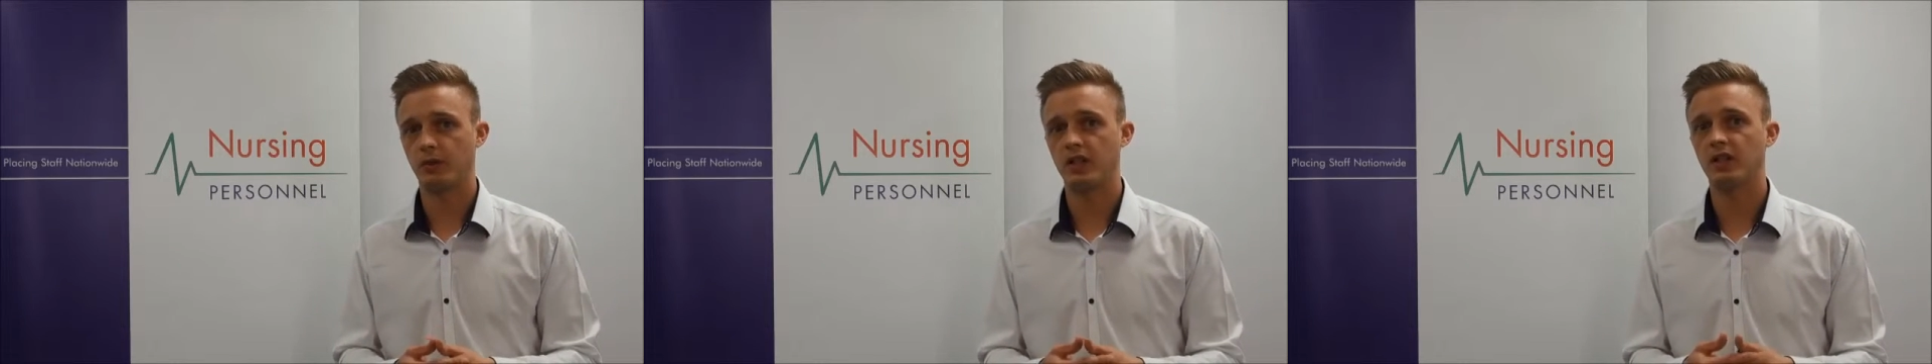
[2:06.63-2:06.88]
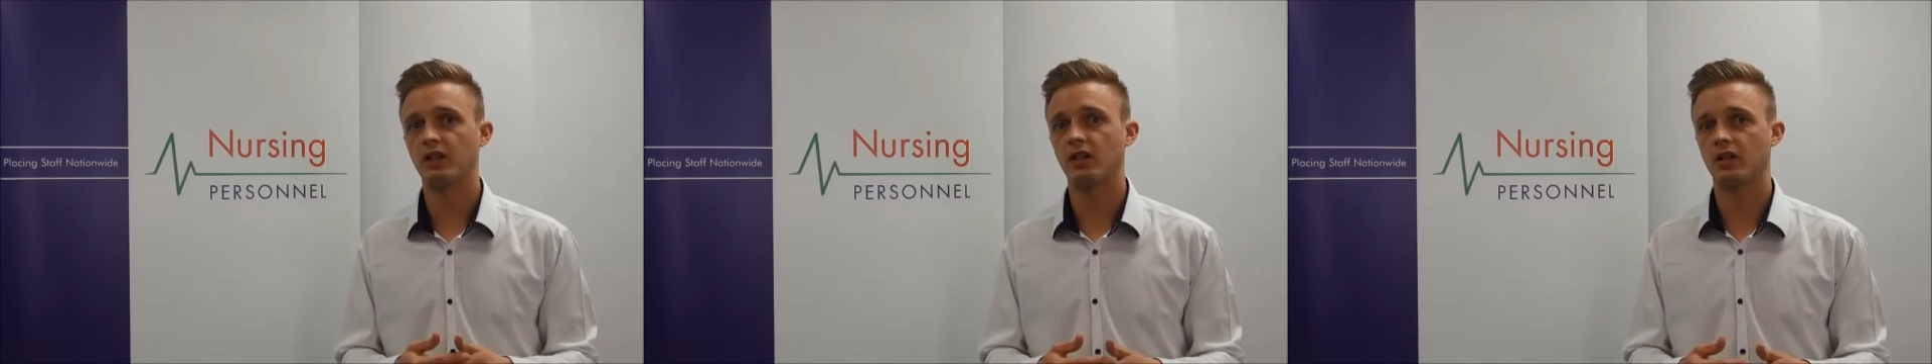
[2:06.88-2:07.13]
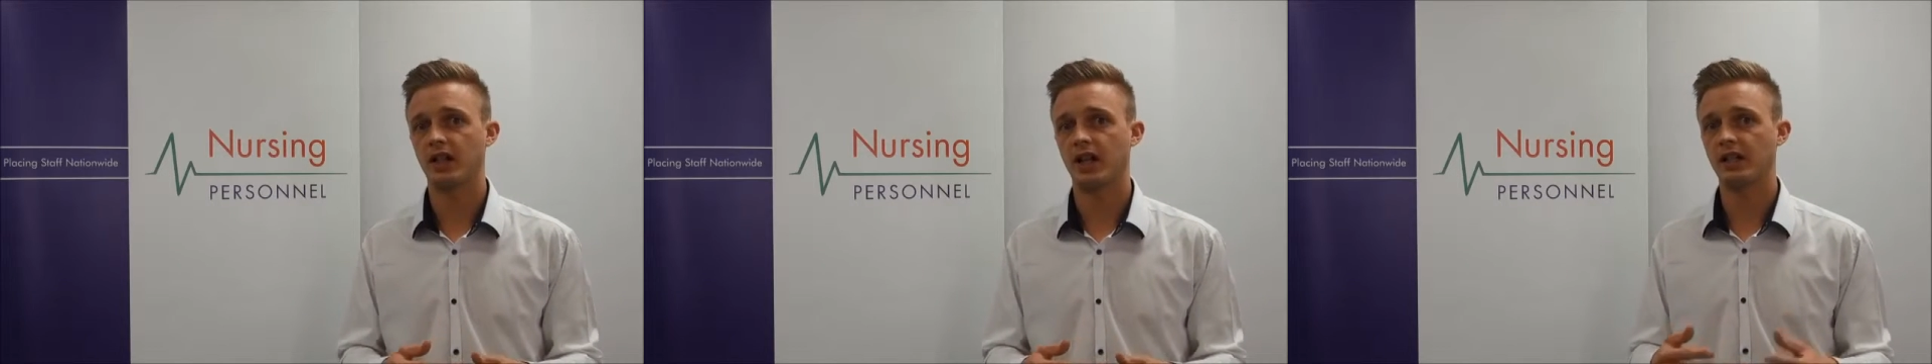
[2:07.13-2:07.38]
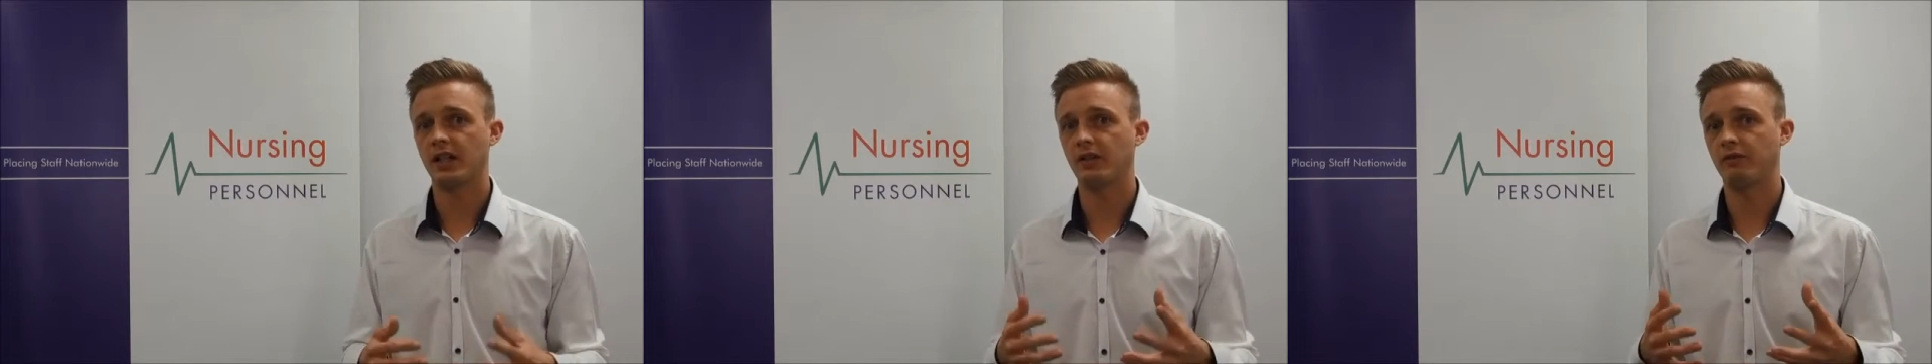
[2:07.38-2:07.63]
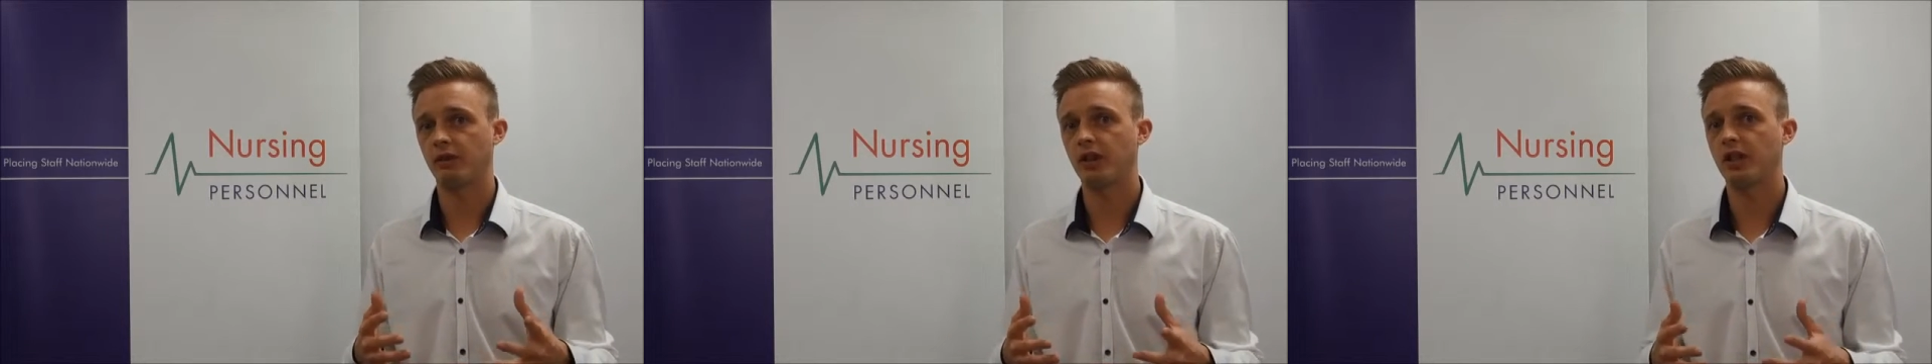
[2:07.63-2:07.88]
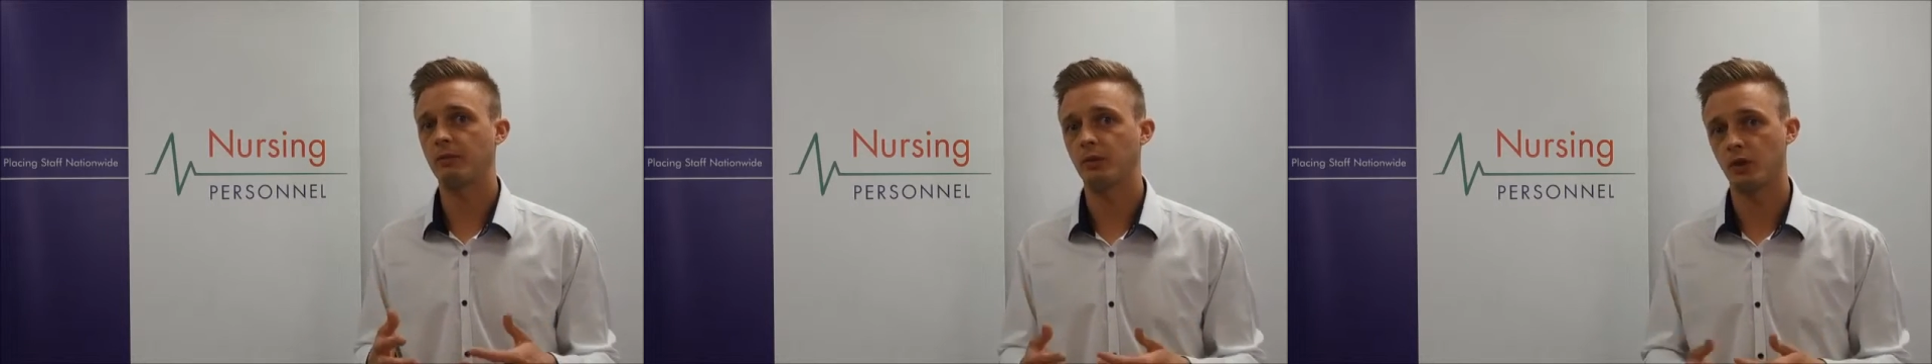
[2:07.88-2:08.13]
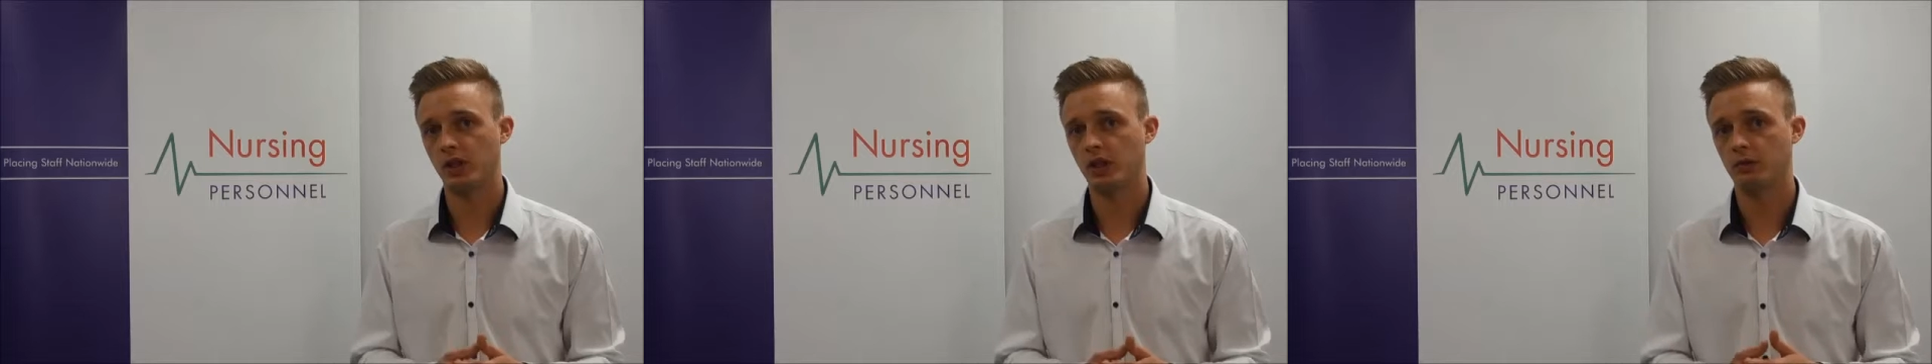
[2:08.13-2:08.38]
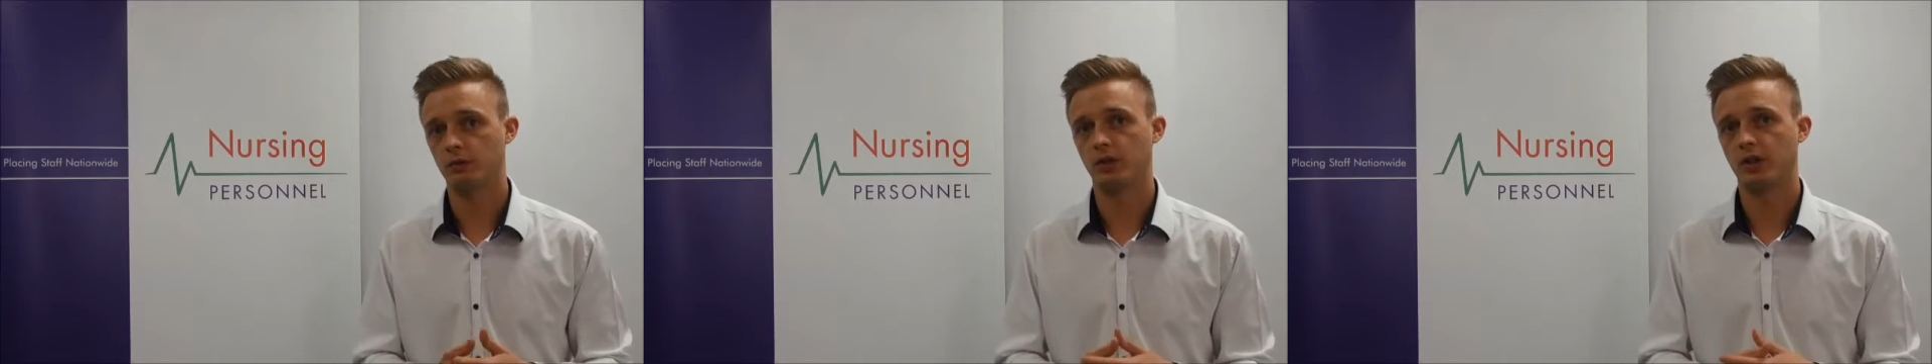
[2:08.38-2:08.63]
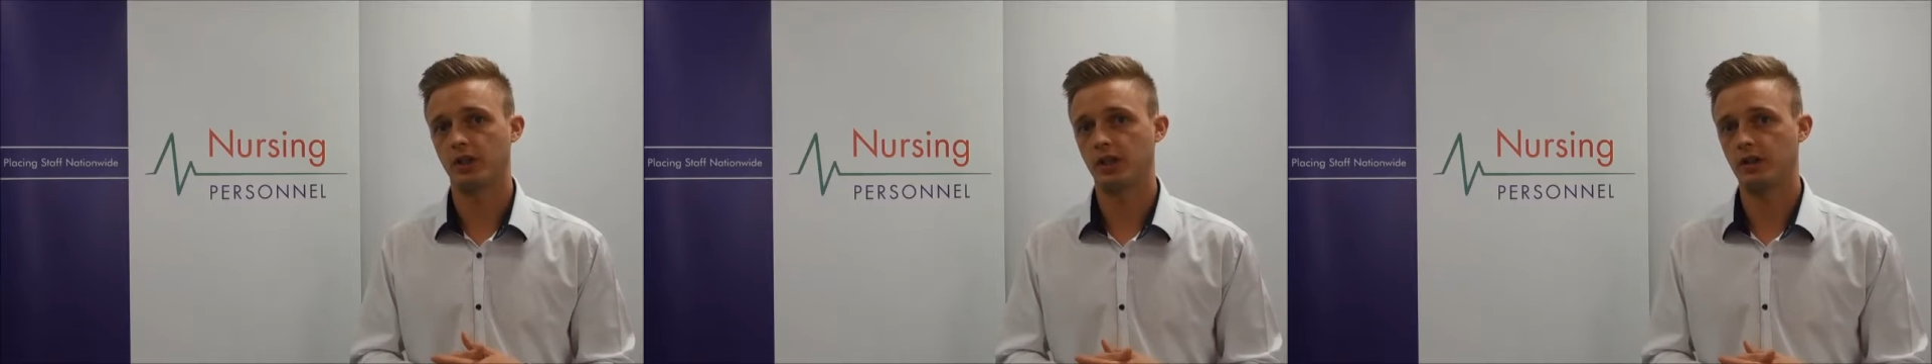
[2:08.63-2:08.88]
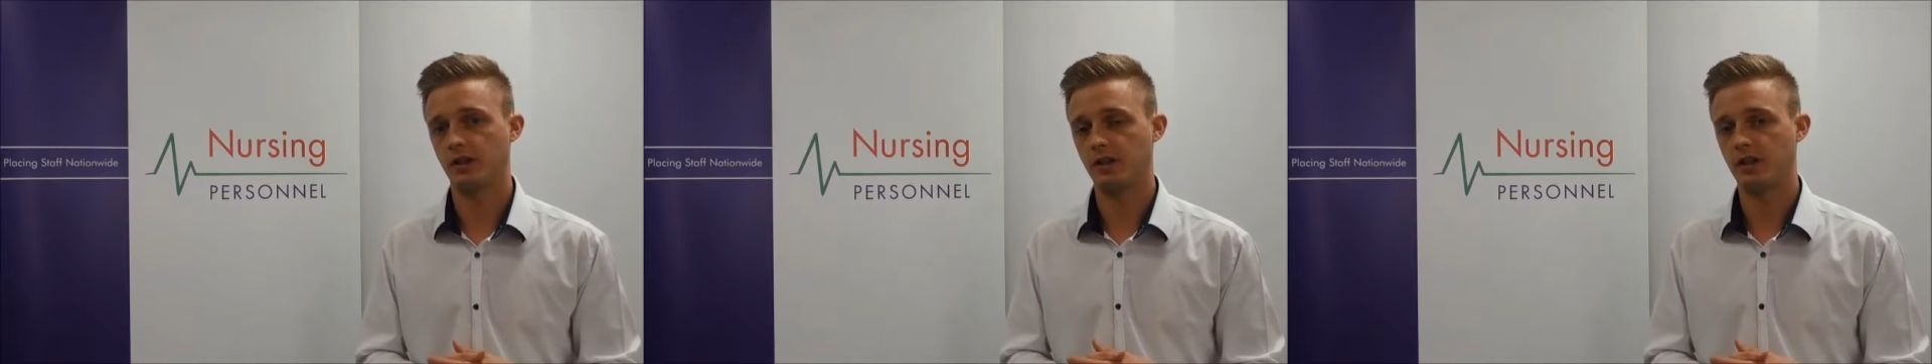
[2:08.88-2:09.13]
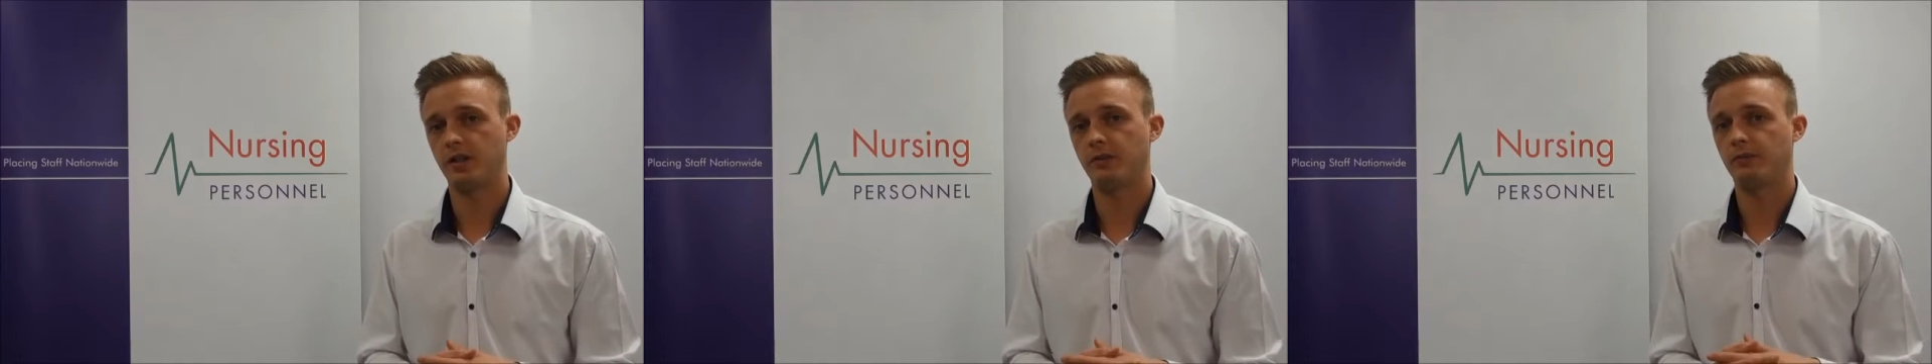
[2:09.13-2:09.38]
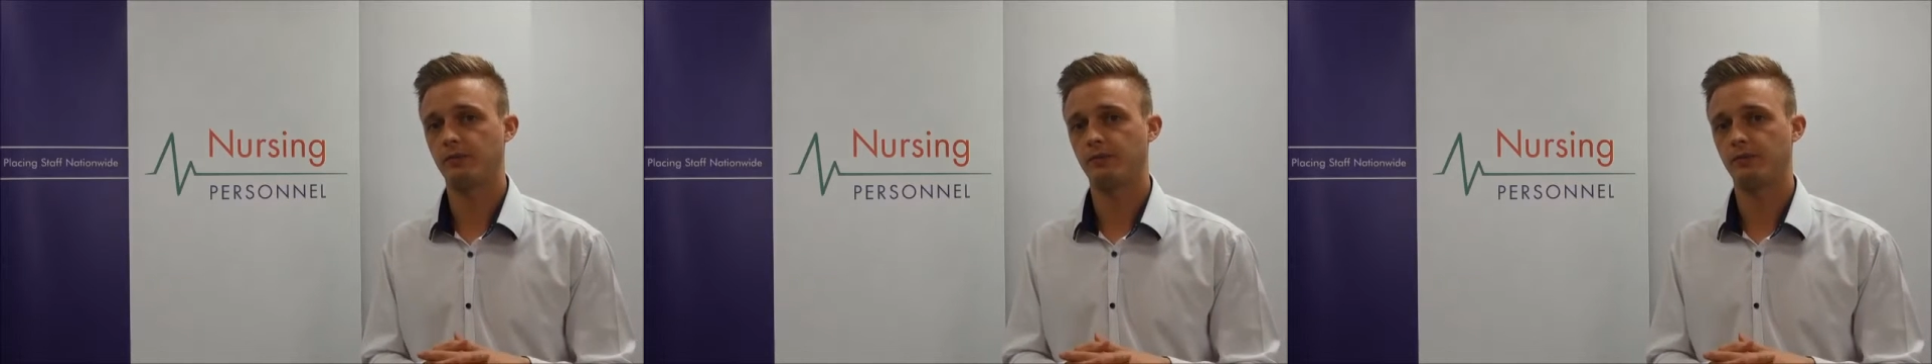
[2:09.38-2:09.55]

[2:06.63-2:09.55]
please contact our friendly booking coordinators team.